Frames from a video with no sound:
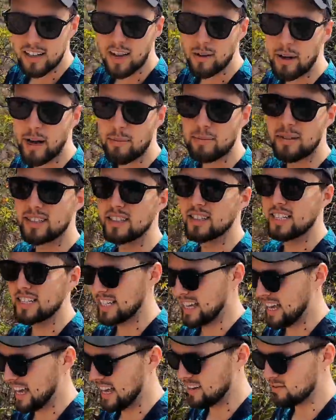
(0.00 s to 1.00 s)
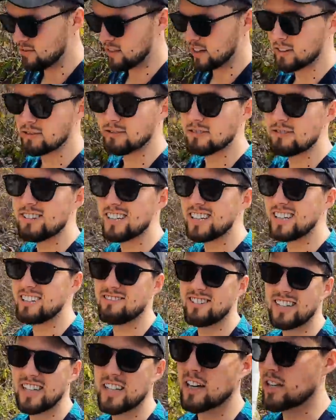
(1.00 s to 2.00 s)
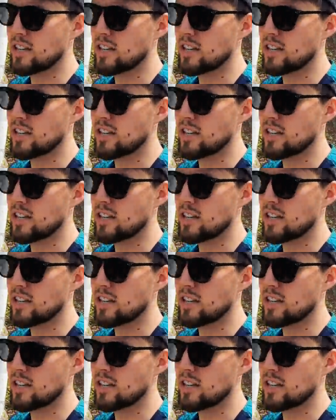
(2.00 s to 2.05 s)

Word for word: climbing up into this cave here, really, really